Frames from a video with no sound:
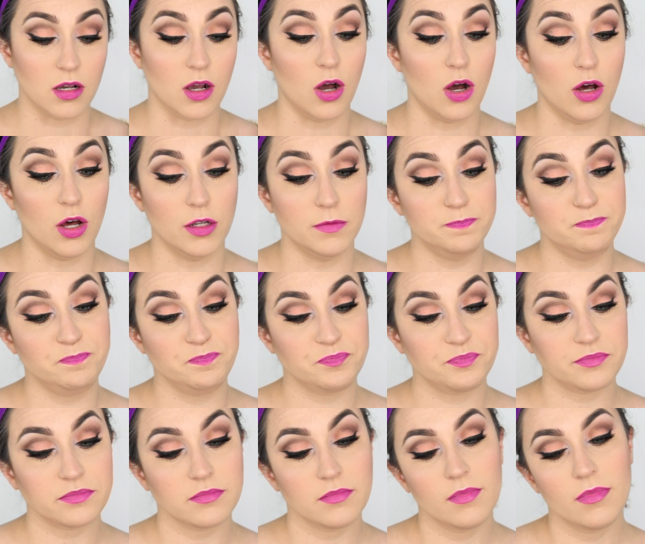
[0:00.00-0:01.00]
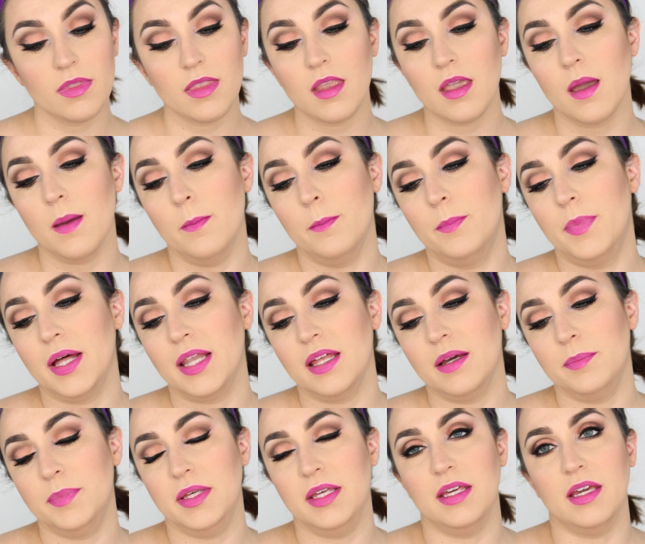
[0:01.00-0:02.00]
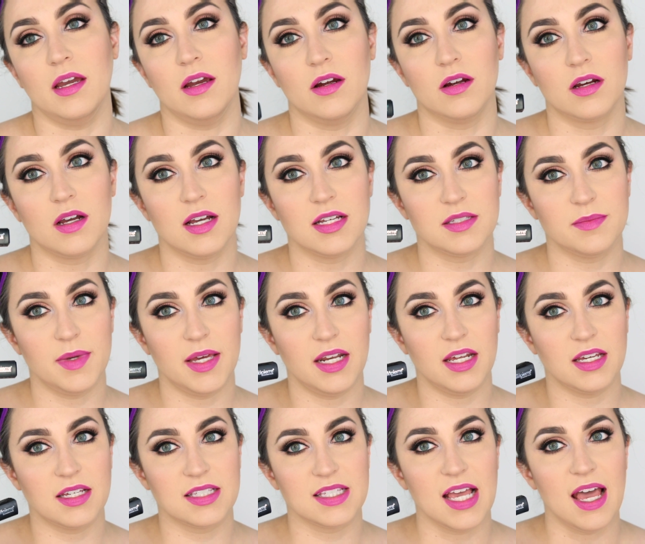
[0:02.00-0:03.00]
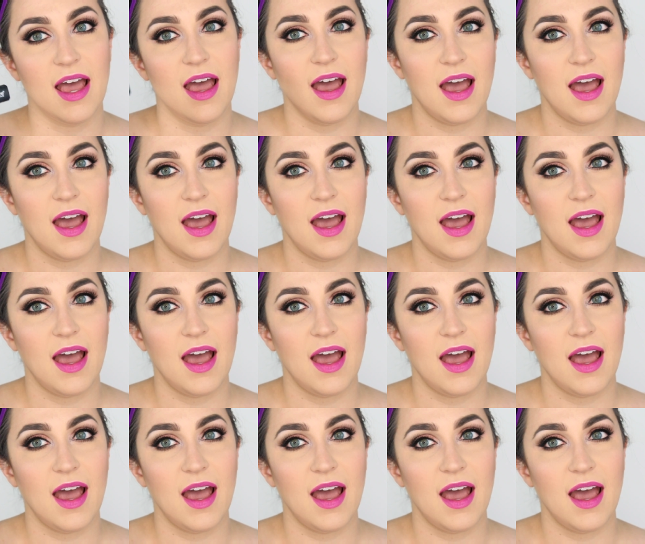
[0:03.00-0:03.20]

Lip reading: called Pierre Cosmetics.